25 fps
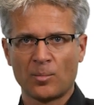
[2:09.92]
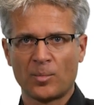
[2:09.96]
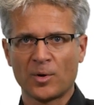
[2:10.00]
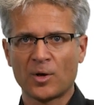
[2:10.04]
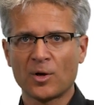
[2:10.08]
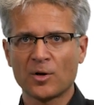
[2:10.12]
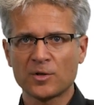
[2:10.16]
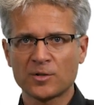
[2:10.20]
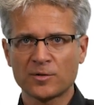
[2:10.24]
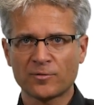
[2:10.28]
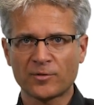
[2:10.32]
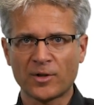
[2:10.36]

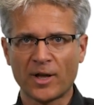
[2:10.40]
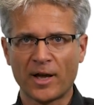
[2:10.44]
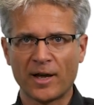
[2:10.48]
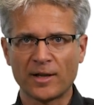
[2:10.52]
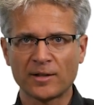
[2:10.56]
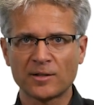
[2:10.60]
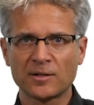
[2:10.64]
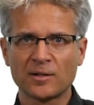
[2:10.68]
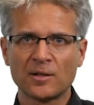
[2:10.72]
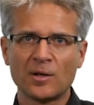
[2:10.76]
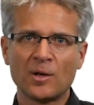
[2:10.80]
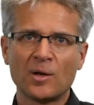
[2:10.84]
Because of
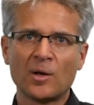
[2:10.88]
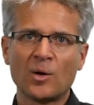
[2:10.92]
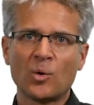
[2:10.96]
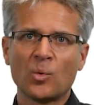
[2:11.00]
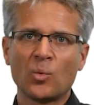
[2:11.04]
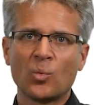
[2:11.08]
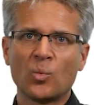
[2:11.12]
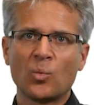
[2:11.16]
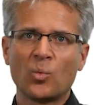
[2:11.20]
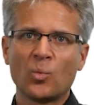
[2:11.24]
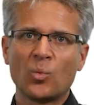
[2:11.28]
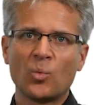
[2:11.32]
that,
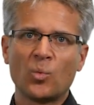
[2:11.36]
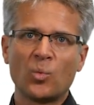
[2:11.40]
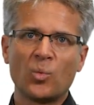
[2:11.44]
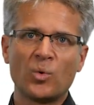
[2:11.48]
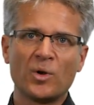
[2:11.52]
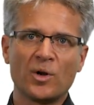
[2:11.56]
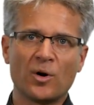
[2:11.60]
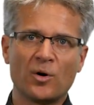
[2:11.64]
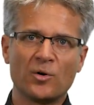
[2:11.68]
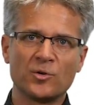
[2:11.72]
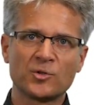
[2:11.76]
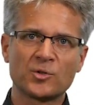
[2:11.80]

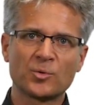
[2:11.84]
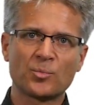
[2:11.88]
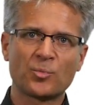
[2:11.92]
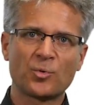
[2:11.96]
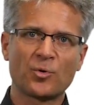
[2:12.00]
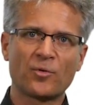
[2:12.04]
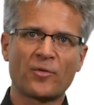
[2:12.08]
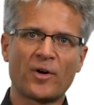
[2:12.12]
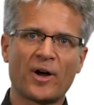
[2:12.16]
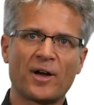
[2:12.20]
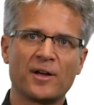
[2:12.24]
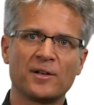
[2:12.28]
we also
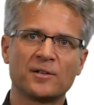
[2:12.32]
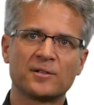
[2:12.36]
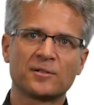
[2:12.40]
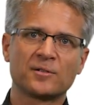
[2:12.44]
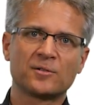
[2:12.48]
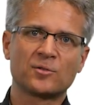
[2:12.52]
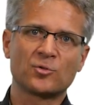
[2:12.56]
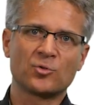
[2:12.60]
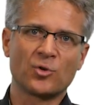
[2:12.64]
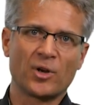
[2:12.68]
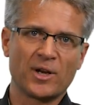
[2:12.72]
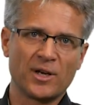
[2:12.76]
provide
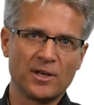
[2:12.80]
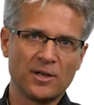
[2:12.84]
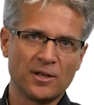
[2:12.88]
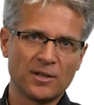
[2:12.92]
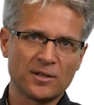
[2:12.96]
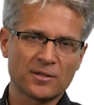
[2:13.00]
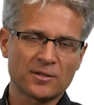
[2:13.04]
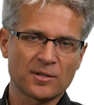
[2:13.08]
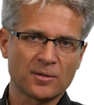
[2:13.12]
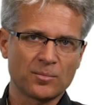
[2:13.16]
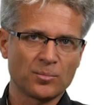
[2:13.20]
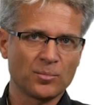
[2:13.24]

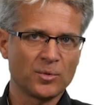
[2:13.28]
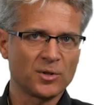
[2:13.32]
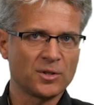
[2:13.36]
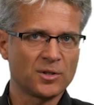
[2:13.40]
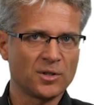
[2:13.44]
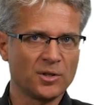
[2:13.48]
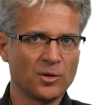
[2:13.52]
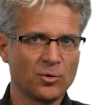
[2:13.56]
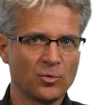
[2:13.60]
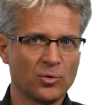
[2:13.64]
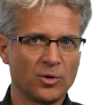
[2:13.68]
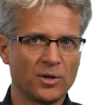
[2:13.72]
trainings and
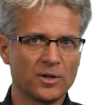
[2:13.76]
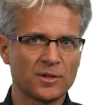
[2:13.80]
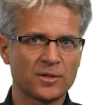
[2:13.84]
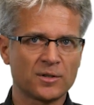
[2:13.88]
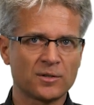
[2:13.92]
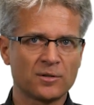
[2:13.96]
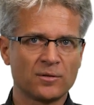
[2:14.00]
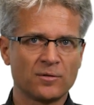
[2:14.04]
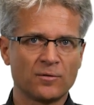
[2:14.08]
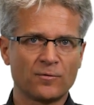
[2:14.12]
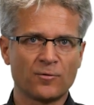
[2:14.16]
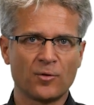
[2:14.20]

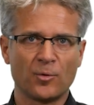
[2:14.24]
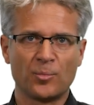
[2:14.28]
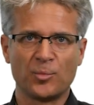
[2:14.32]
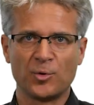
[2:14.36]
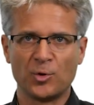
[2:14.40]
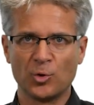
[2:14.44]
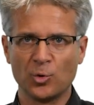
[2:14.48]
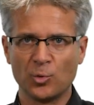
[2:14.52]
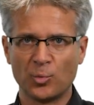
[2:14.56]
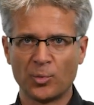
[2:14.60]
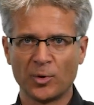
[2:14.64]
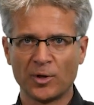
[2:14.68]
materials for
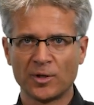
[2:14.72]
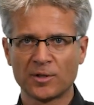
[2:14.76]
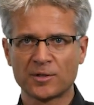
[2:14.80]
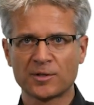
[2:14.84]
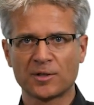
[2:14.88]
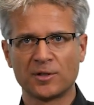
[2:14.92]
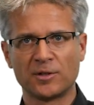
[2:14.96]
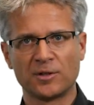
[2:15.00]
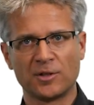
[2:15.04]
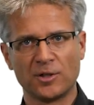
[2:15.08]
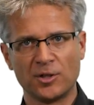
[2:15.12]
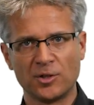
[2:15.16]

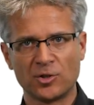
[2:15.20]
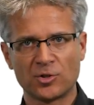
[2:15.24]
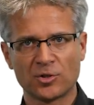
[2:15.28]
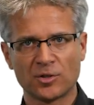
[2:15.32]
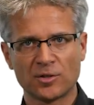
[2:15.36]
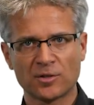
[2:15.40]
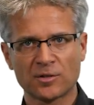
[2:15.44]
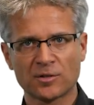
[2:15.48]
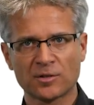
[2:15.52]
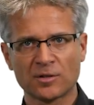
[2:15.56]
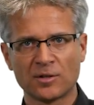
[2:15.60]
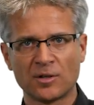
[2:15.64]
pupils and
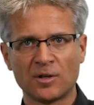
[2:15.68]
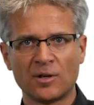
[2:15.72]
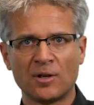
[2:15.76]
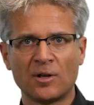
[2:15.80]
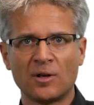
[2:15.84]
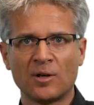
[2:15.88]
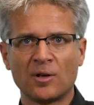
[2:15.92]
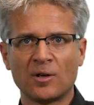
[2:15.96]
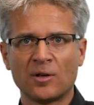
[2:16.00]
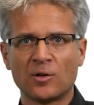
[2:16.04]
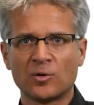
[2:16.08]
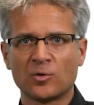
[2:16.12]
teachers
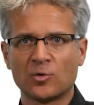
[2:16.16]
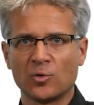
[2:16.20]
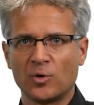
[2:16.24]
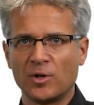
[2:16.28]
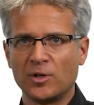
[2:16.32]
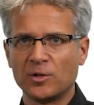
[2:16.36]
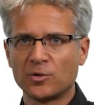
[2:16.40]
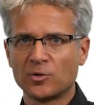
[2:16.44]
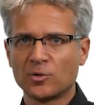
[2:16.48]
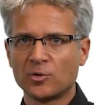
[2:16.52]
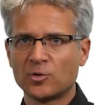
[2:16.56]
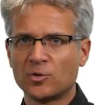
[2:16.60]
to
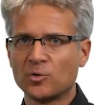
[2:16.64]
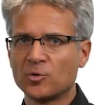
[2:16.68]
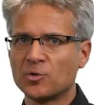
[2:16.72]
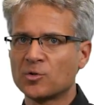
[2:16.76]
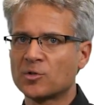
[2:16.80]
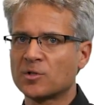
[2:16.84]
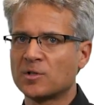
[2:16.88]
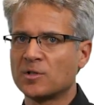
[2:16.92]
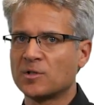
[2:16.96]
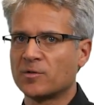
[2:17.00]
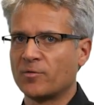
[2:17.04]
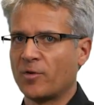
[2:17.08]

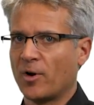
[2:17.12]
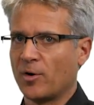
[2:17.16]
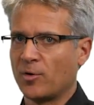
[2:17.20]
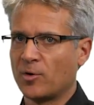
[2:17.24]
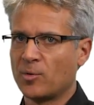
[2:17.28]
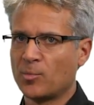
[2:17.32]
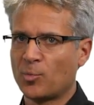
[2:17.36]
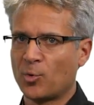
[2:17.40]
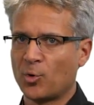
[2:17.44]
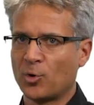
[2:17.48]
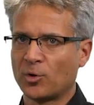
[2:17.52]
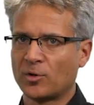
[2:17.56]
introduce these very
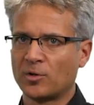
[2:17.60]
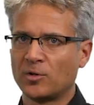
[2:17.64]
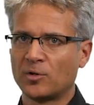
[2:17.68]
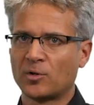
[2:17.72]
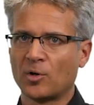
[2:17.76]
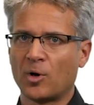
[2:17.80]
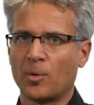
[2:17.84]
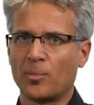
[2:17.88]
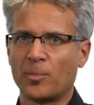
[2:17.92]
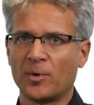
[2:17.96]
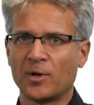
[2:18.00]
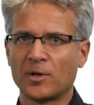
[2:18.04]
important
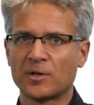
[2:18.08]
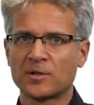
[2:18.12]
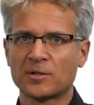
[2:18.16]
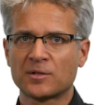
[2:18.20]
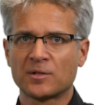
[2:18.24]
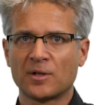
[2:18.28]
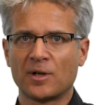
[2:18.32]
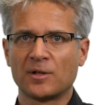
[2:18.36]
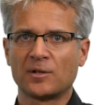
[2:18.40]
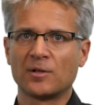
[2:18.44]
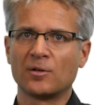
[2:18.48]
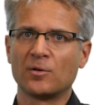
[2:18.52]

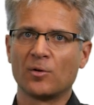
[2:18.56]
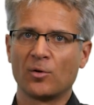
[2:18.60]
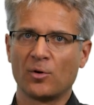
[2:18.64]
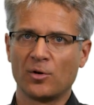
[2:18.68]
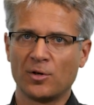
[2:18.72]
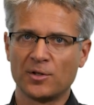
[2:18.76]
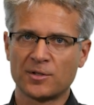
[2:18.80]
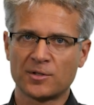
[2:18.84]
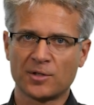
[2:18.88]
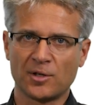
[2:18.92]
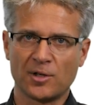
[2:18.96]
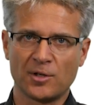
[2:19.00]
topics at an
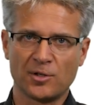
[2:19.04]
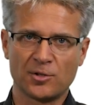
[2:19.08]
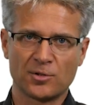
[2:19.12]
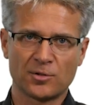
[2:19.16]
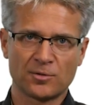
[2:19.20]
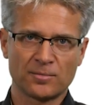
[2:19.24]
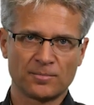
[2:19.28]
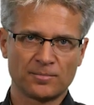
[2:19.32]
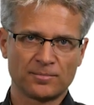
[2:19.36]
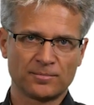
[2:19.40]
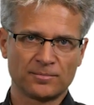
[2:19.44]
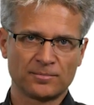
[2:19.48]
early
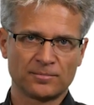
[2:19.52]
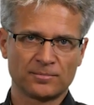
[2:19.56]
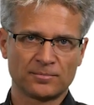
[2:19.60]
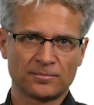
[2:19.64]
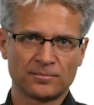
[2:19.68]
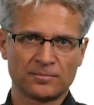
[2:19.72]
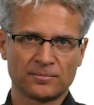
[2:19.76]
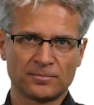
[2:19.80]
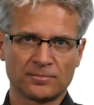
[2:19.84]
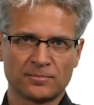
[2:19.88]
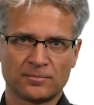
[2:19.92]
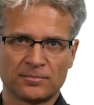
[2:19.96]
stage.
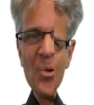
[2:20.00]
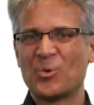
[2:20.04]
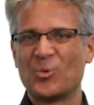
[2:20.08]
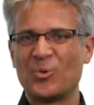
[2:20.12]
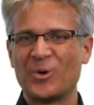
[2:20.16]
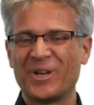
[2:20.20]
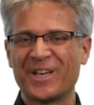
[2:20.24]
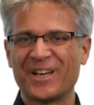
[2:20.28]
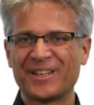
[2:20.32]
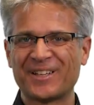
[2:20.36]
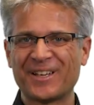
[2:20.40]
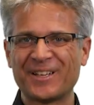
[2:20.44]

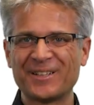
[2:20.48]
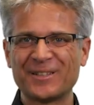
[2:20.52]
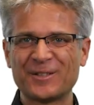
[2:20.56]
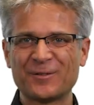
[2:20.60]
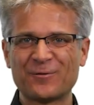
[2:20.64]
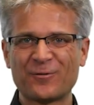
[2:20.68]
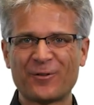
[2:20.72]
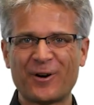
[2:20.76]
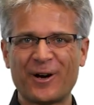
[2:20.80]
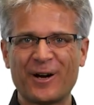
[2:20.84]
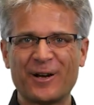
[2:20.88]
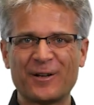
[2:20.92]
We
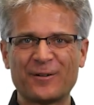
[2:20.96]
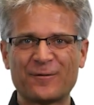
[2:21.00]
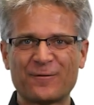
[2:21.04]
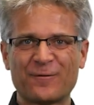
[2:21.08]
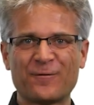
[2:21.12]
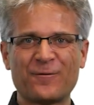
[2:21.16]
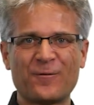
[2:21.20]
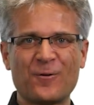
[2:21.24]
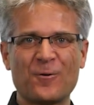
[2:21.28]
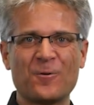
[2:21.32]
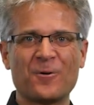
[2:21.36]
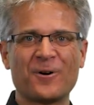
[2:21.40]
identified
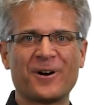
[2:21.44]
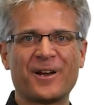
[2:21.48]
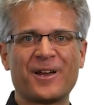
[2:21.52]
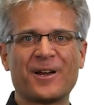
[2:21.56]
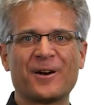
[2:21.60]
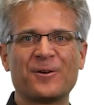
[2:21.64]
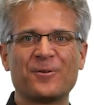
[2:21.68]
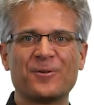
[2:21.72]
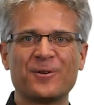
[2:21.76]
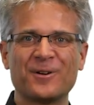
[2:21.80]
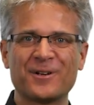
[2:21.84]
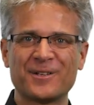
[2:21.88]
4
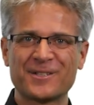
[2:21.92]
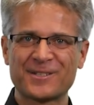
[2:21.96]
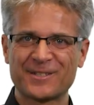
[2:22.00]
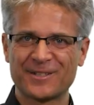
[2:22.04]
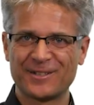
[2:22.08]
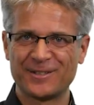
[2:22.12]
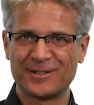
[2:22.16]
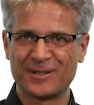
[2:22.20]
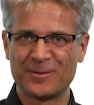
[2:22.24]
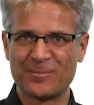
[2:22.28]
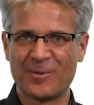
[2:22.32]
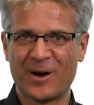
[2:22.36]
areas
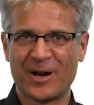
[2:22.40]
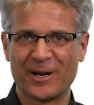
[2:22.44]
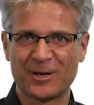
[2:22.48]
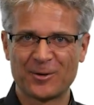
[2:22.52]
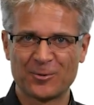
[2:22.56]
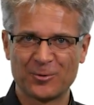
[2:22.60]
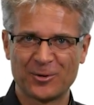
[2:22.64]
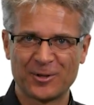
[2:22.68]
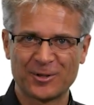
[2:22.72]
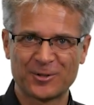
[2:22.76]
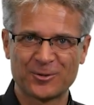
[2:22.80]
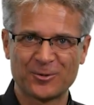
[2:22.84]
in the
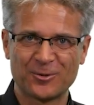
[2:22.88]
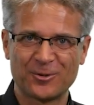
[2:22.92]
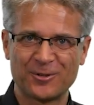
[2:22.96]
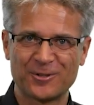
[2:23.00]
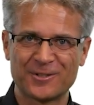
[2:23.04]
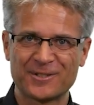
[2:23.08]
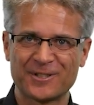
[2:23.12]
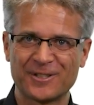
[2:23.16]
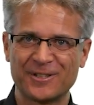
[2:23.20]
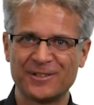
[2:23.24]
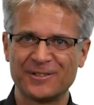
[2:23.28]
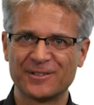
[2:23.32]

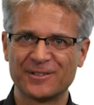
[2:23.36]
microelectronics